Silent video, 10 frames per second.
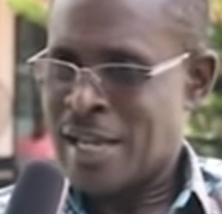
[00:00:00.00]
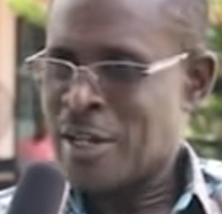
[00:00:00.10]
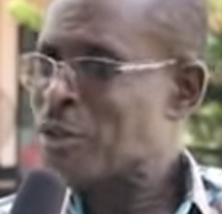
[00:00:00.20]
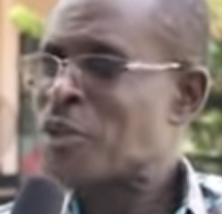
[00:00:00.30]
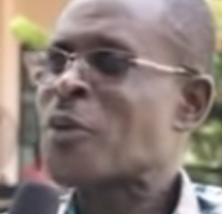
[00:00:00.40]
I
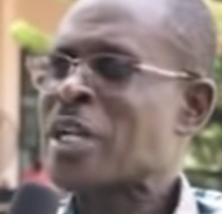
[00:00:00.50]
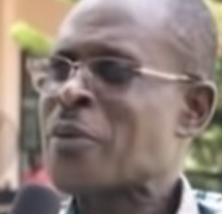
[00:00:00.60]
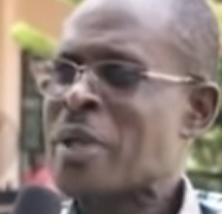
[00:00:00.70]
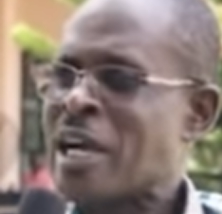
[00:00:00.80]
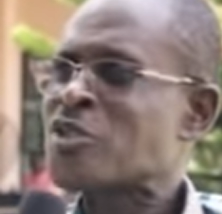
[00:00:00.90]
don't know whether
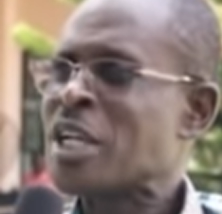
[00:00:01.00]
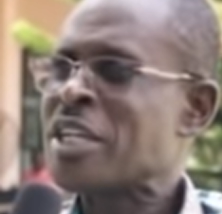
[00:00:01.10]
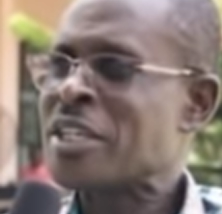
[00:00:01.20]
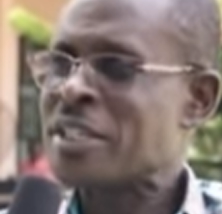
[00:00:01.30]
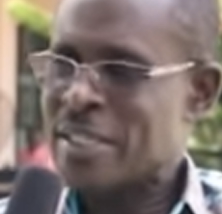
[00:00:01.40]
we
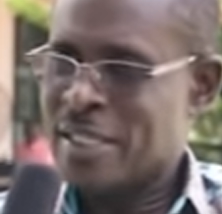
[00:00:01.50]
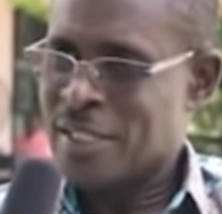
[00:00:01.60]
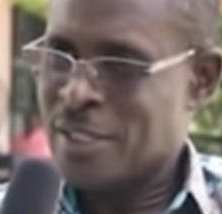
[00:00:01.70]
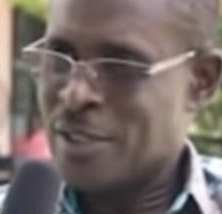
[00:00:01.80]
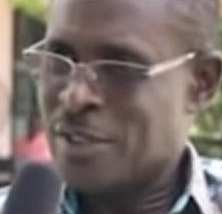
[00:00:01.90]
actually
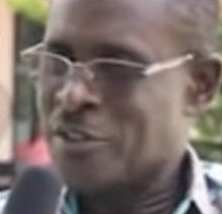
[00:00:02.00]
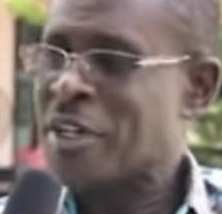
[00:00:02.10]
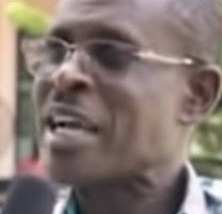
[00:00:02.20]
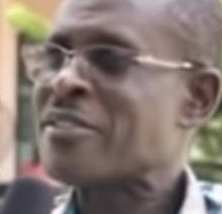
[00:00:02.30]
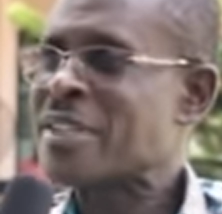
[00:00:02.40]

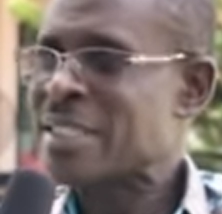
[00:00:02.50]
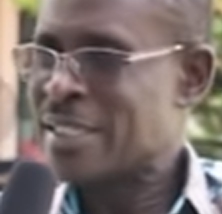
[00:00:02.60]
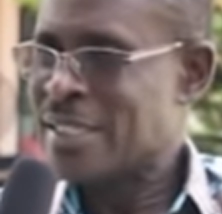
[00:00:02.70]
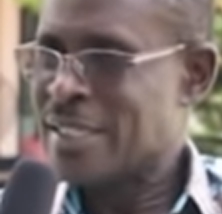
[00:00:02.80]
recovered.